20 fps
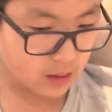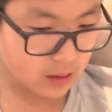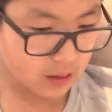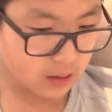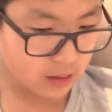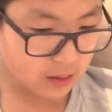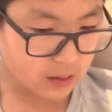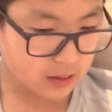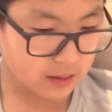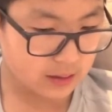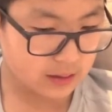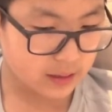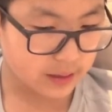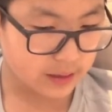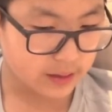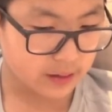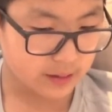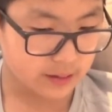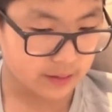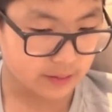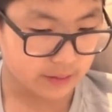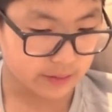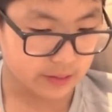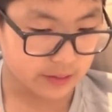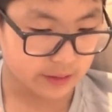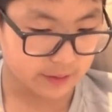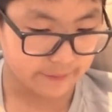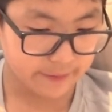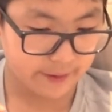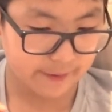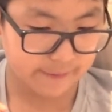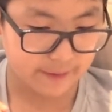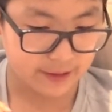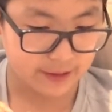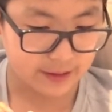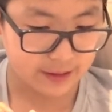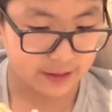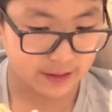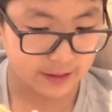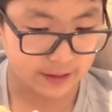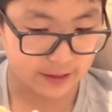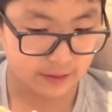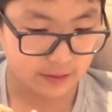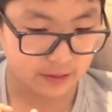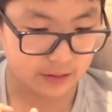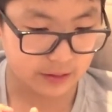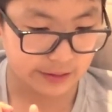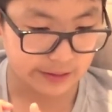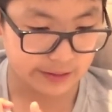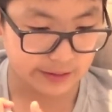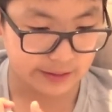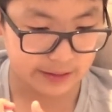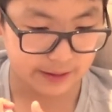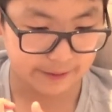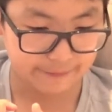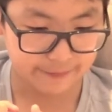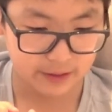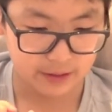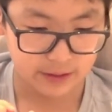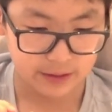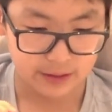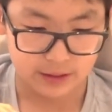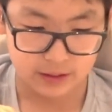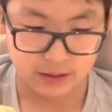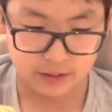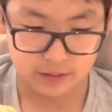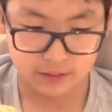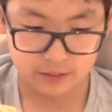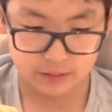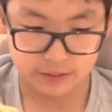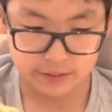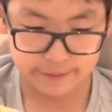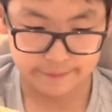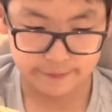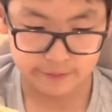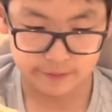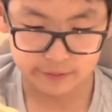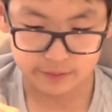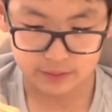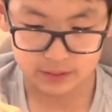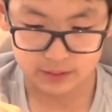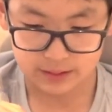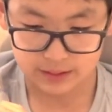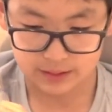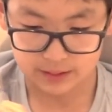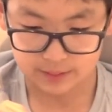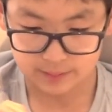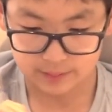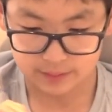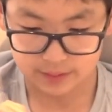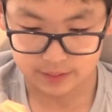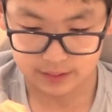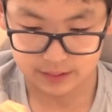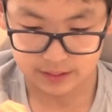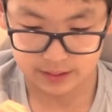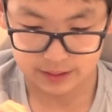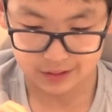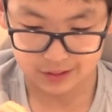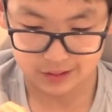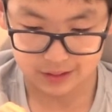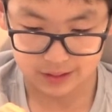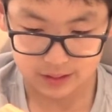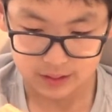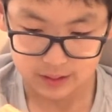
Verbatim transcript: and said, Hello, God of our fathers, are you not God in heaven? You rule over all the kingdoms of the nations,